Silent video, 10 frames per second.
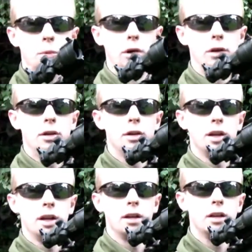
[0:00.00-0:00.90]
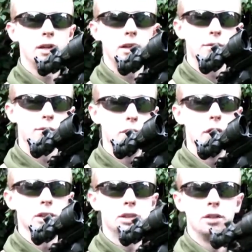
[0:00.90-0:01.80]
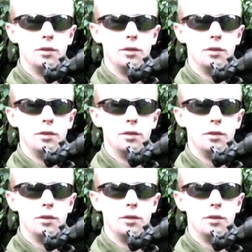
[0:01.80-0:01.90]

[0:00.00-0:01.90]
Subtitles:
one first.